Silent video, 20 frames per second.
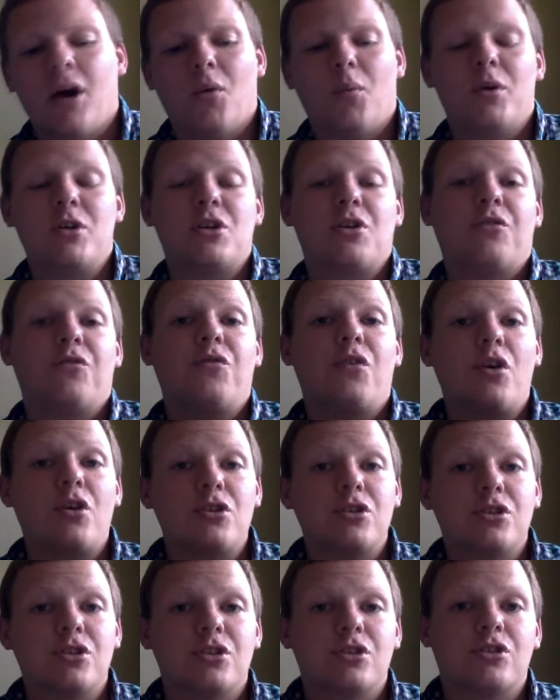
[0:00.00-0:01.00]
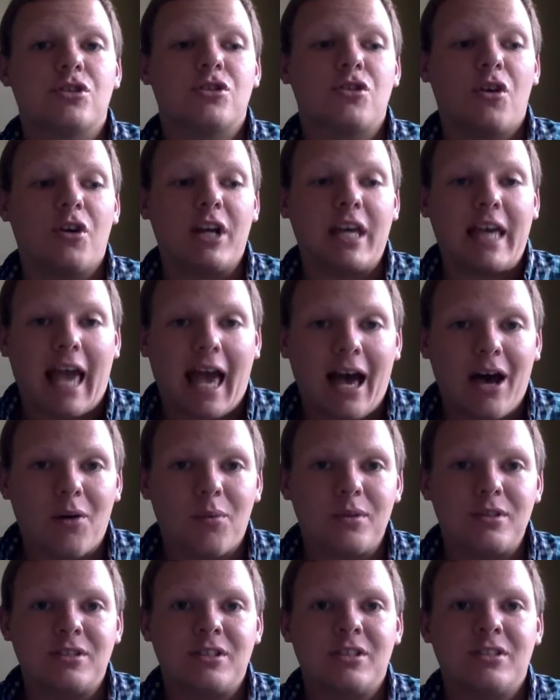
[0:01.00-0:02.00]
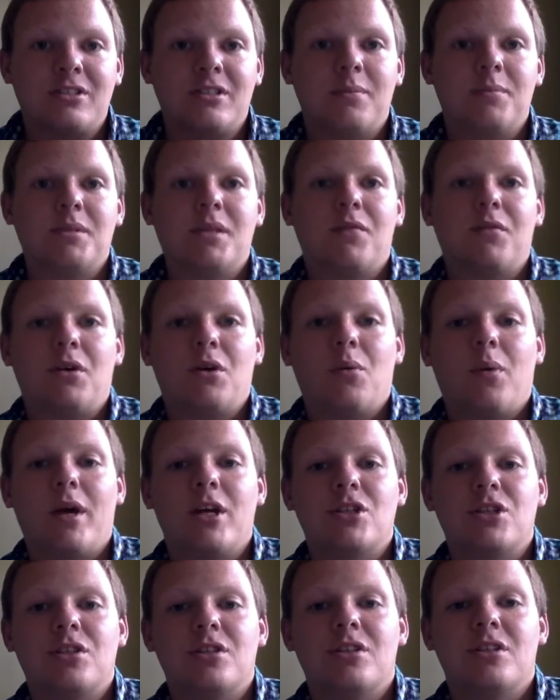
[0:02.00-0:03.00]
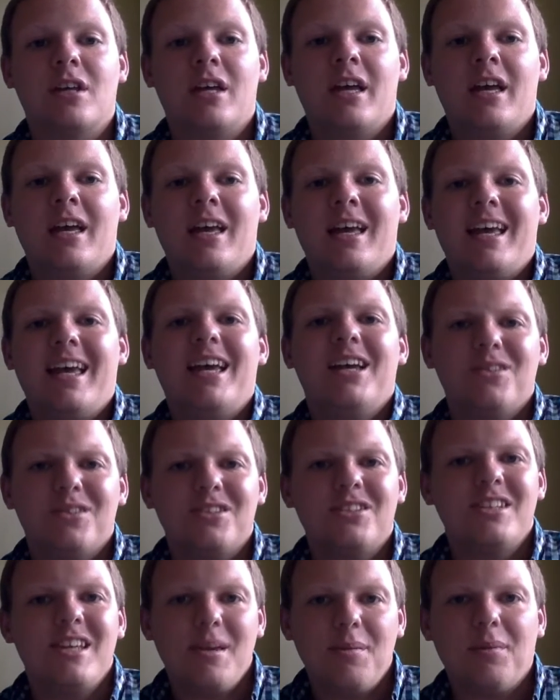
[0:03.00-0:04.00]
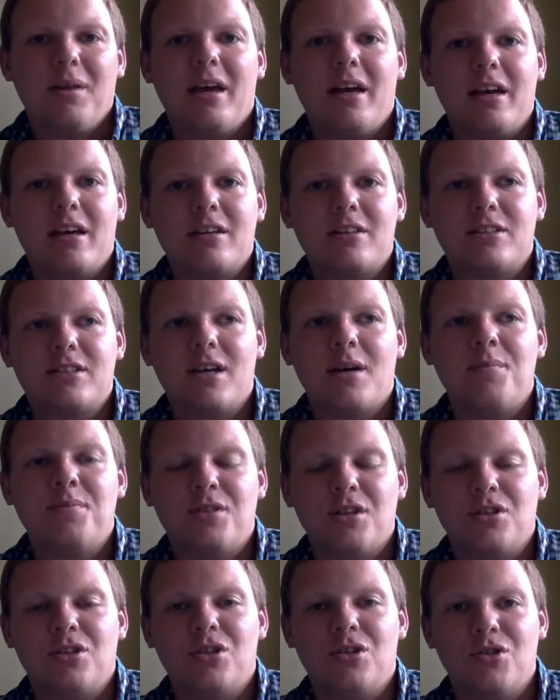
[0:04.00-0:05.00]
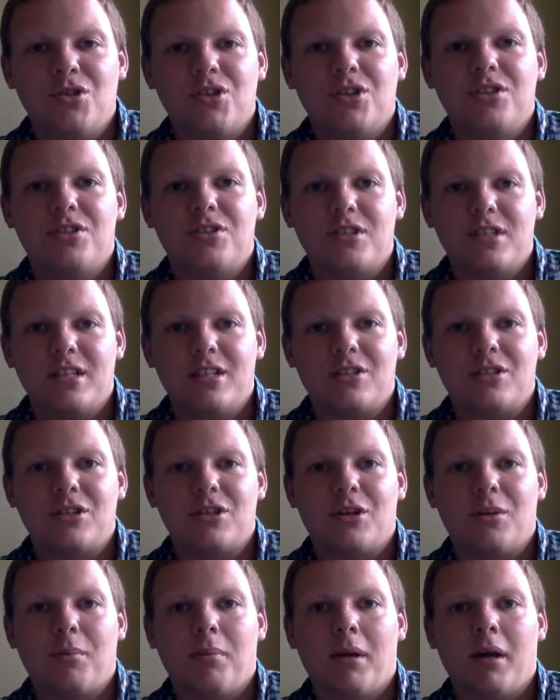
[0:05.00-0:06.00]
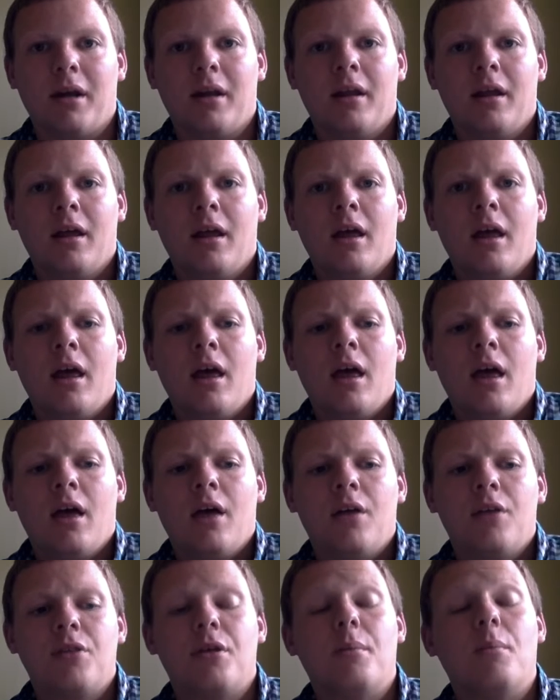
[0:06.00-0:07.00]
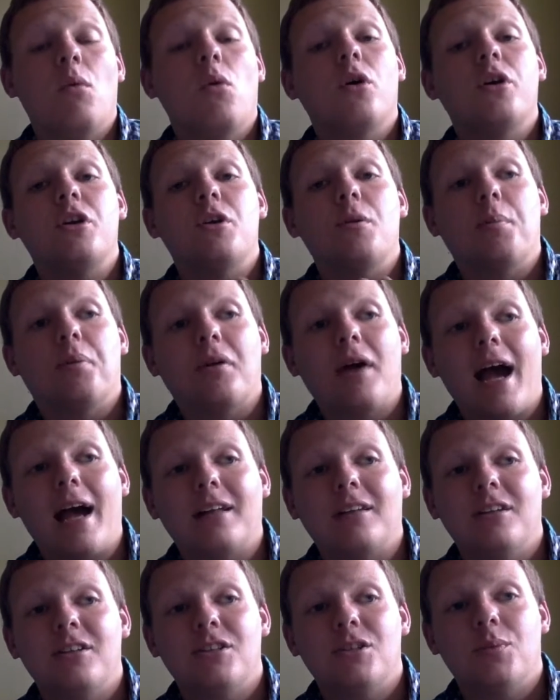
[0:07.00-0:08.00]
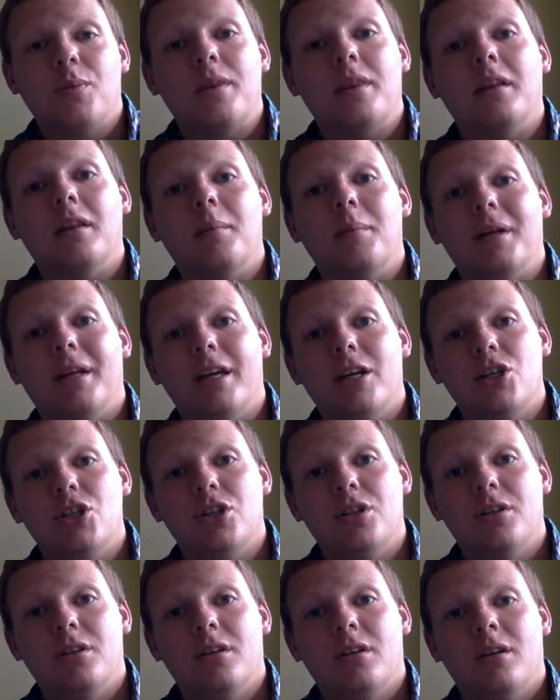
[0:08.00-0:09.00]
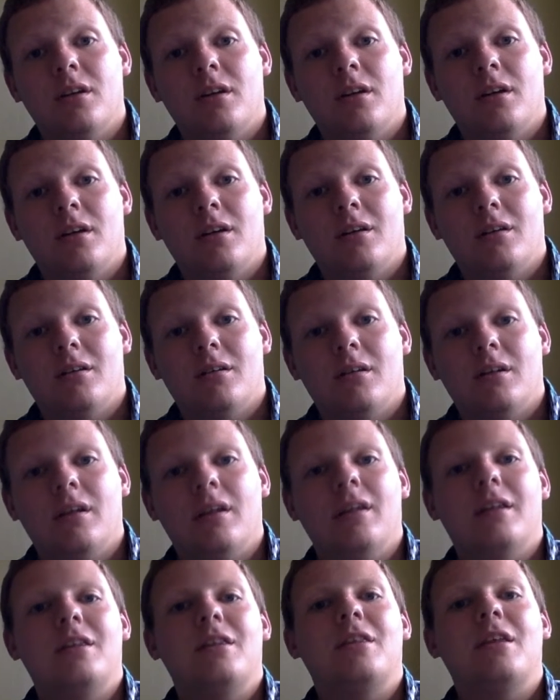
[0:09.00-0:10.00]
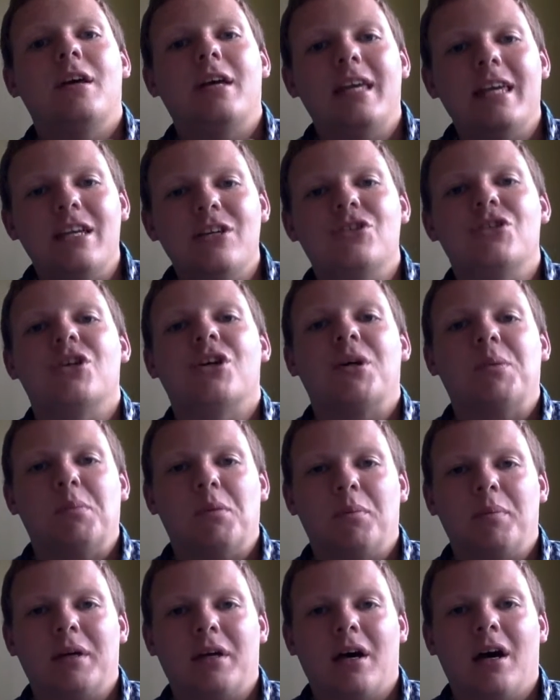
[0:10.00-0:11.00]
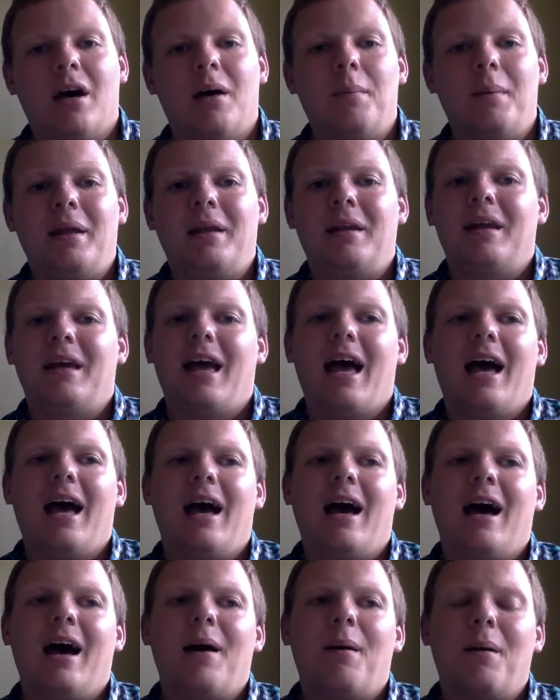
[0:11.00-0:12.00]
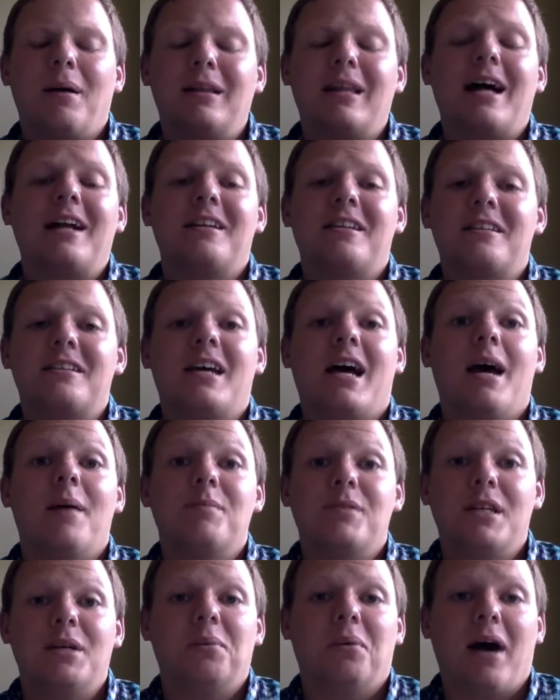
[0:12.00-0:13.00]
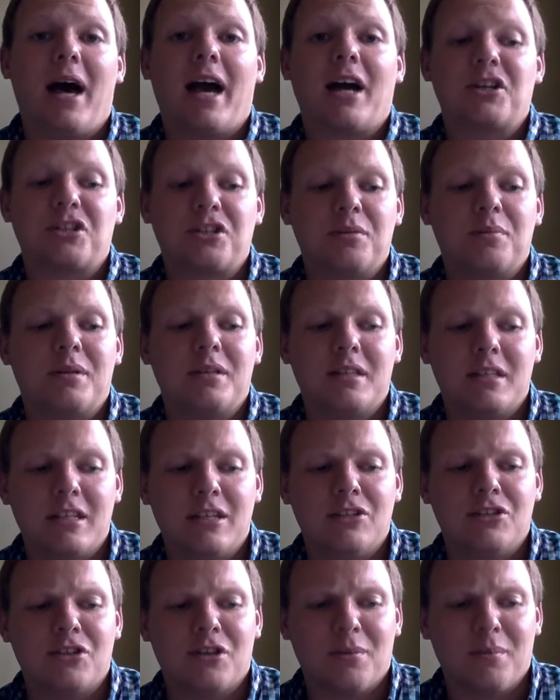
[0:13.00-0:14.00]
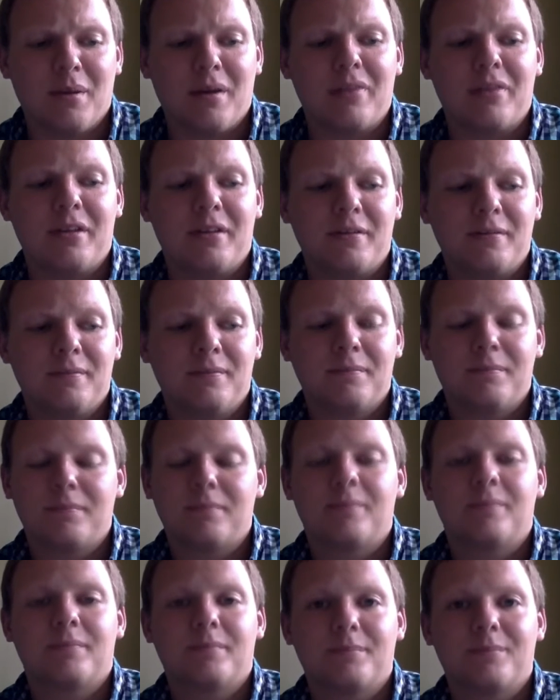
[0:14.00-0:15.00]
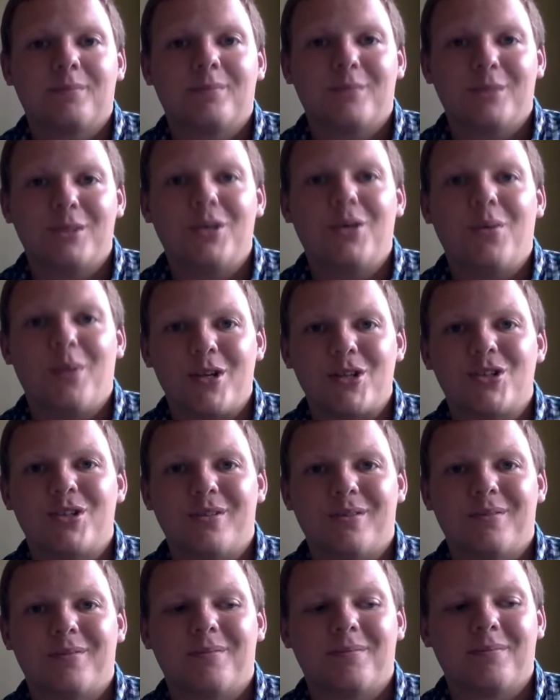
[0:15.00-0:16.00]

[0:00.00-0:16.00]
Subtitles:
When you're first starting out with systems of equations, it'll seem like substitution is easier, but the more you practice with elimination, the easier it will become, and a lot of the times it will actually be the easier method. Good question.